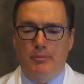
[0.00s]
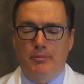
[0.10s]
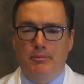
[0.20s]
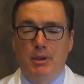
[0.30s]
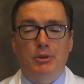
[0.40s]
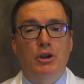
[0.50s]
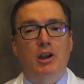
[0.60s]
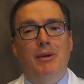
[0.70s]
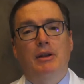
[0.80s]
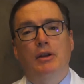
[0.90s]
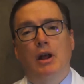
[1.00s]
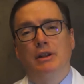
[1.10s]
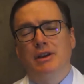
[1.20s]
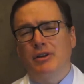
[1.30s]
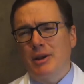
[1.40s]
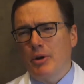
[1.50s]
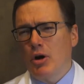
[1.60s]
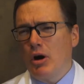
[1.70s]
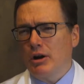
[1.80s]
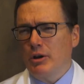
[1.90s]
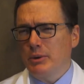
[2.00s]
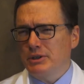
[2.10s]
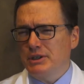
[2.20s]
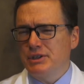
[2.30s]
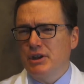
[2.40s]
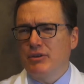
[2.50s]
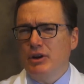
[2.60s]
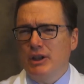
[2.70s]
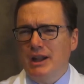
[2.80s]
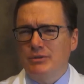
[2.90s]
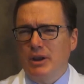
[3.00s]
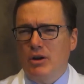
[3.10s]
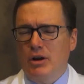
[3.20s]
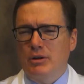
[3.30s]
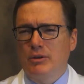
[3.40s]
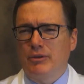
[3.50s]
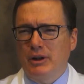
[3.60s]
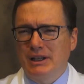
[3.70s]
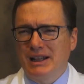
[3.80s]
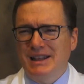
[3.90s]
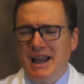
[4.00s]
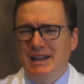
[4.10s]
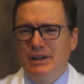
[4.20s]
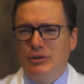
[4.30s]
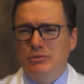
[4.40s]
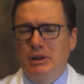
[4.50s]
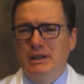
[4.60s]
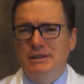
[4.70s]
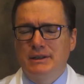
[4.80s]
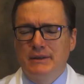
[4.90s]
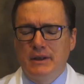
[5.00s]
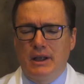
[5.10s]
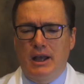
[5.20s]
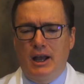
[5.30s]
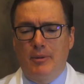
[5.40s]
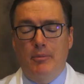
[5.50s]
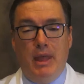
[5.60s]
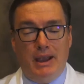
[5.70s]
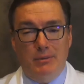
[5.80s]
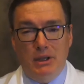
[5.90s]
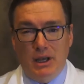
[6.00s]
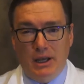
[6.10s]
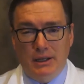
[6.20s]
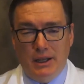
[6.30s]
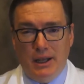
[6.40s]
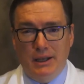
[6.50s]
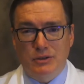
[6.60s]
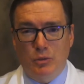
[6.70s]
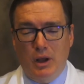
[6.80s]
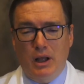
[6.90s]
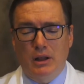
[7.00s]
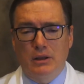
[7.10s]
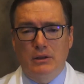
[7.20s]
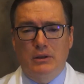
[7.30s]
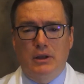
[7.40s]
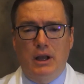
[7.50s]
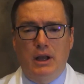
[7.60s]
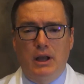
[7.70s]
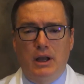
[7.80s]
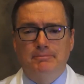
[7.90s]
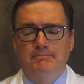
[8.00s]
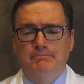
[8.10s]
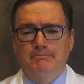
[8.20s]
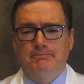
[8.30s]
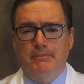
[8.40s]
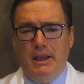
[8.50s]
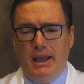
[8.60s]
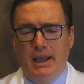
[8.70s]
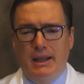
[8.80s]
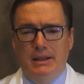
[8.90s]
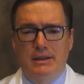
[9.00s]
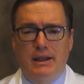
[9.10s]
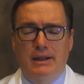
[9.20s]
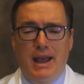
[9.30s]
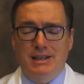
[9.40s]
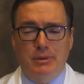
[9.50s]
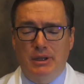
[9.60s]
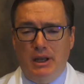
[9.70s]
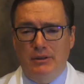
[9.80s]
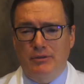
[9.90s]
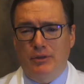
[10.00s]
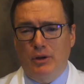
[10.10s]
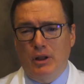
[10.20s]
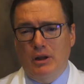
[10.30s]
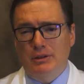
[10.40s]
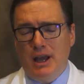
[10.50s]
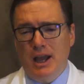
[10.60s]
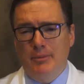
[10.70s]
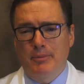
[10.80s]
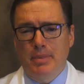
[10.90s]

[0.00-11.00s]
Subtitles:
People talk about a different type of cautery, which is silver nitrate cautery for little tiny nosebleeds. That can be done as well, and has been done for a long time.